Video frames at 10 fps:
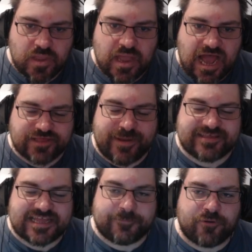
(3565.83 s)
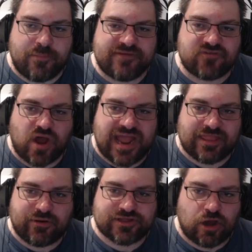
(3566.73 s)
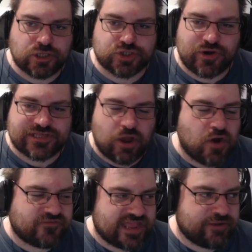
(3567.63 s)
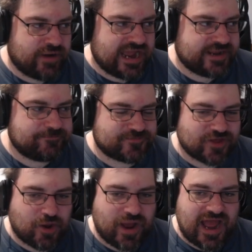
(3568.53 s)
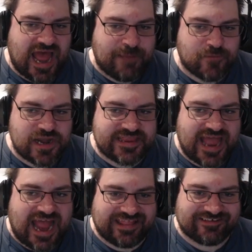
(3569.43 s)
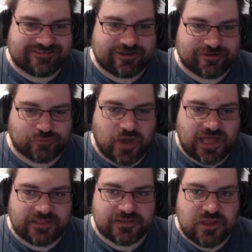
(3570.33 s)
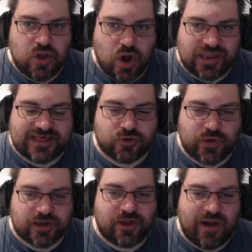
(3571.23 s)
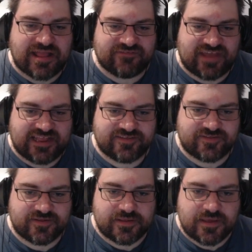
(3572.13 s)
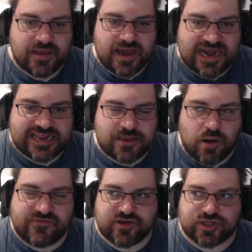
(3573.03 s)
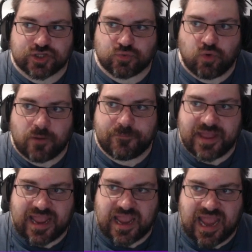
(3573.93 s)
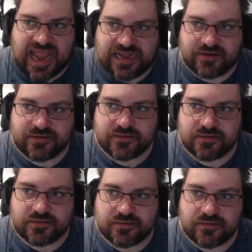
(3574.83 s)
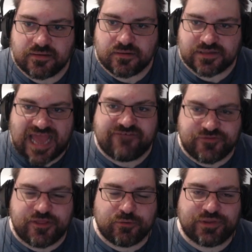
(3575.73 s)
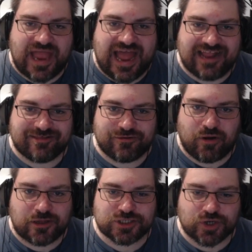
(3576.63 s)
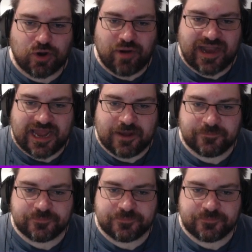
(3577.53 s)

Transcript: I was about to say, the problem I've got here, though, is Honchkrow had Overheat, right? So I'm going to die this turn as well, unless Quick Claw activates. And I don't have a good swap in. Everything will die to Honchkrow right now.